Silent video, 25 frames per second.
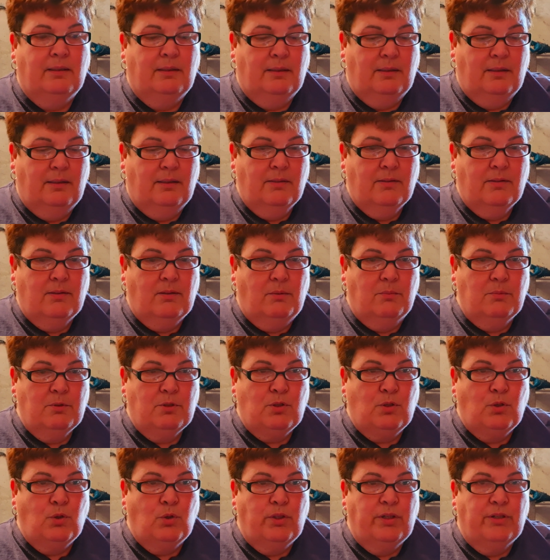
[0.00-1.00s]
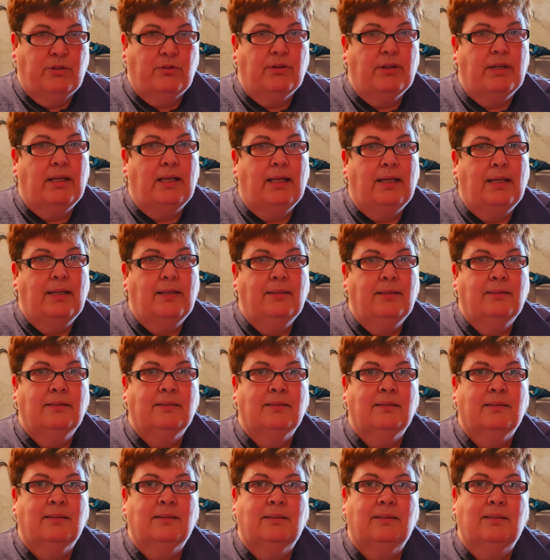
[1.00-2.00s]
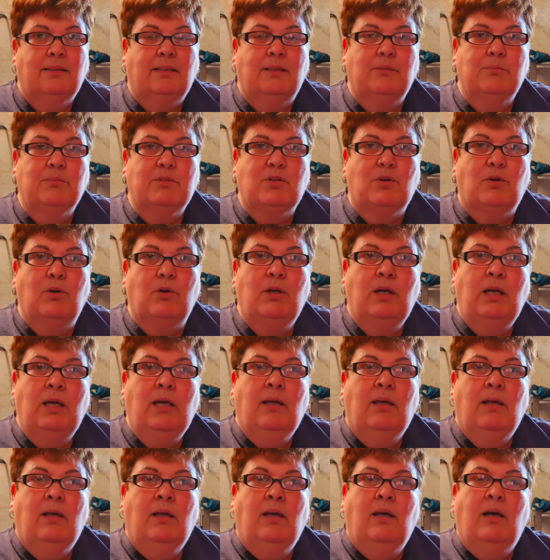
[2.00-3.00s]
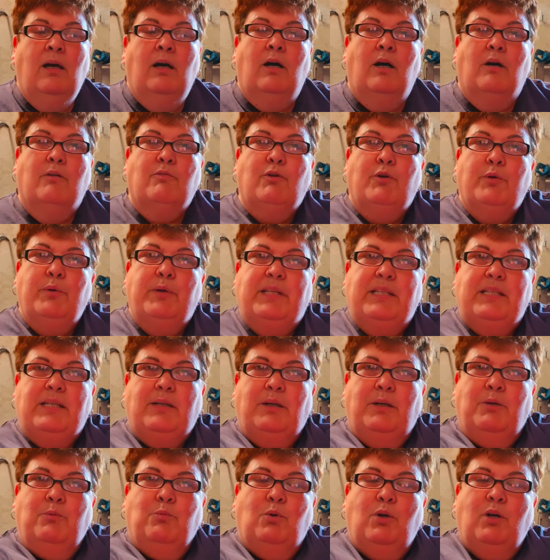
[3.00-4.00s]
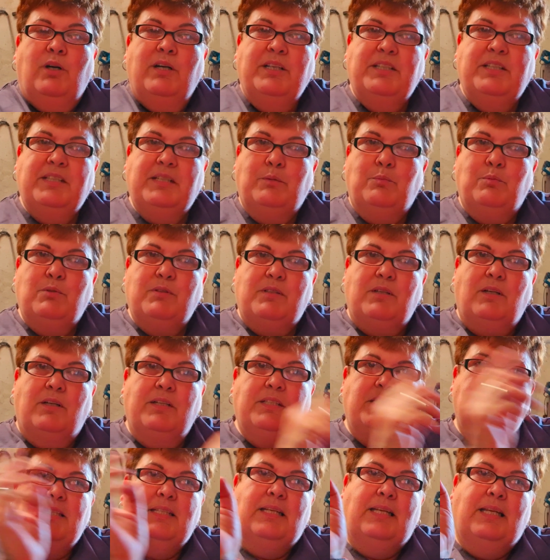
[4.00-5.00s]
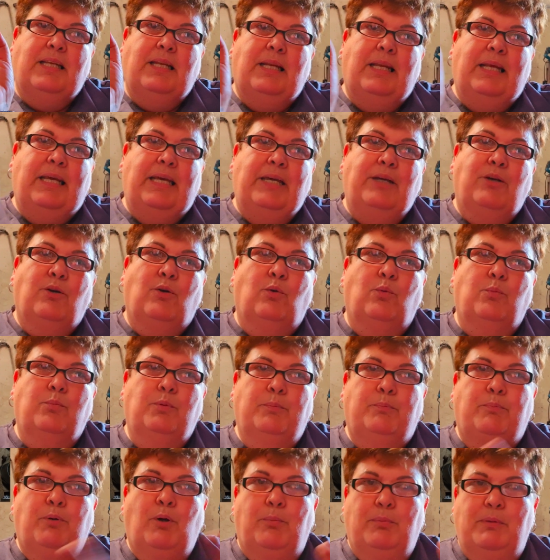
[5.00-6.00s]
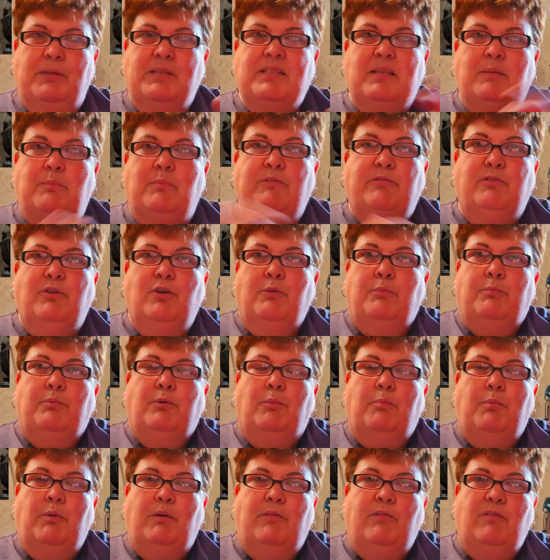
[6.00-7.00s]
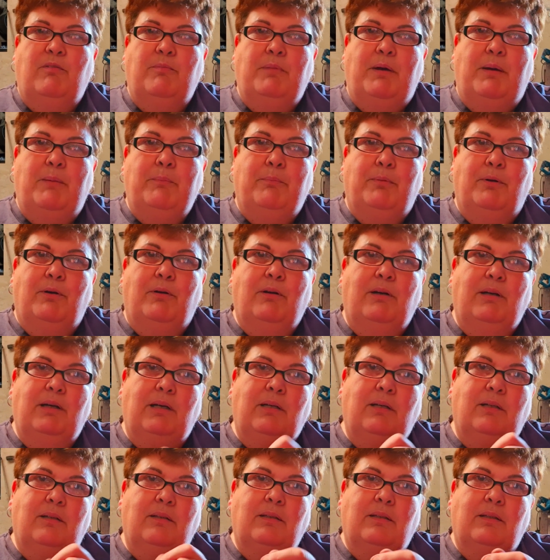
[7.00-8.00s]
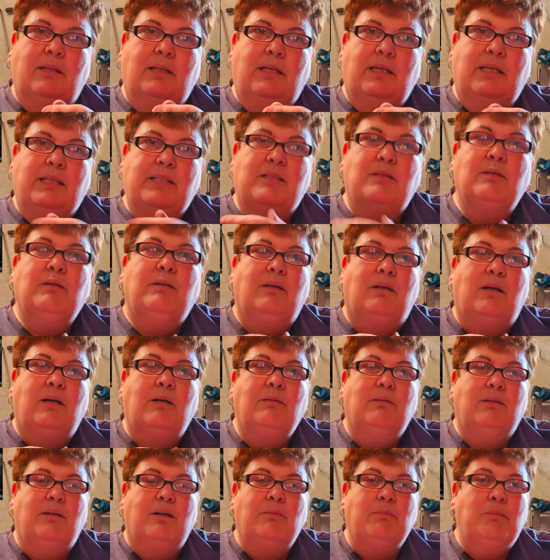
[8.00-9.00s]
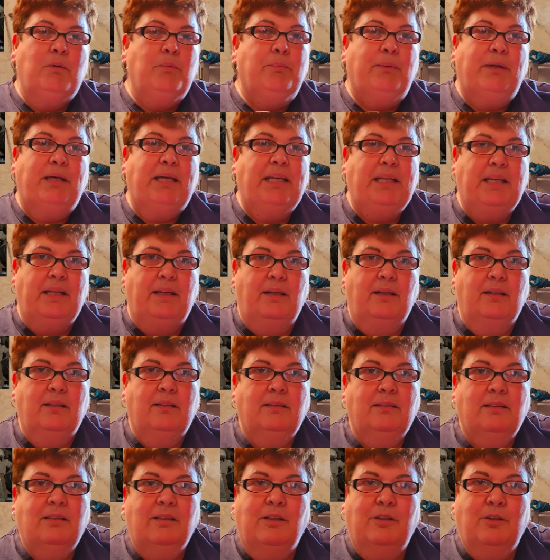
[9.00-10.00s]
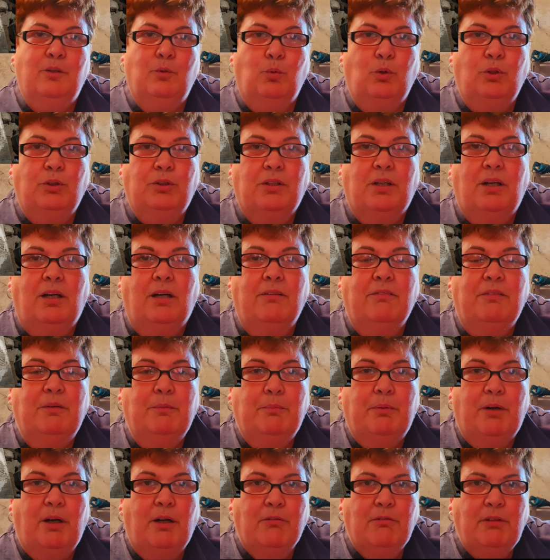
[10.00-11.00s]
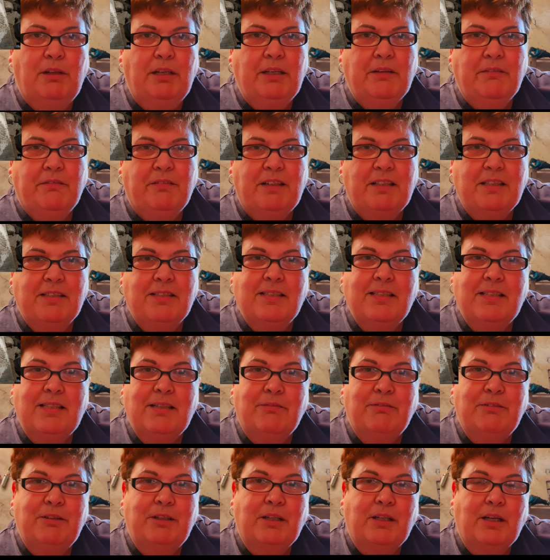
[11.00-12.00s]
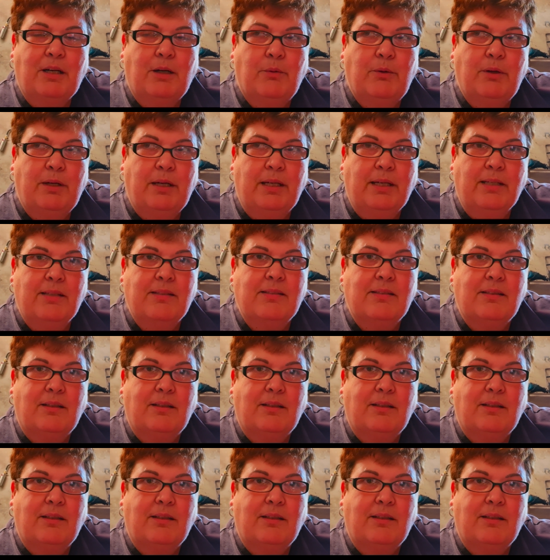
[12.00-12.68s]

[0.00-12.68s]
so I'm sorted really. So I ruined, what I did was I did a little eagle. Probably some of you probably remember it. I'm a beginner at the wood carving, but I really fancied having a go at it. So